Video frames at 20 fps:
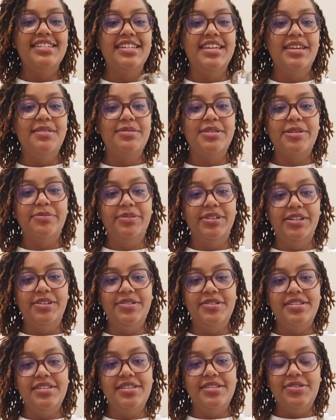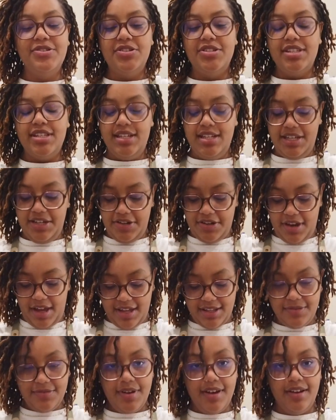to keep some little scissors in here
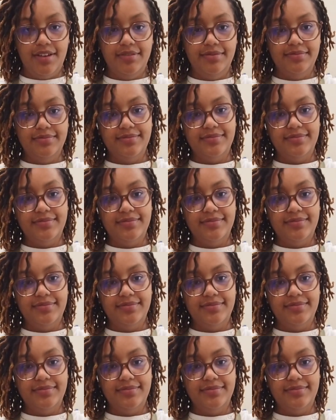as well.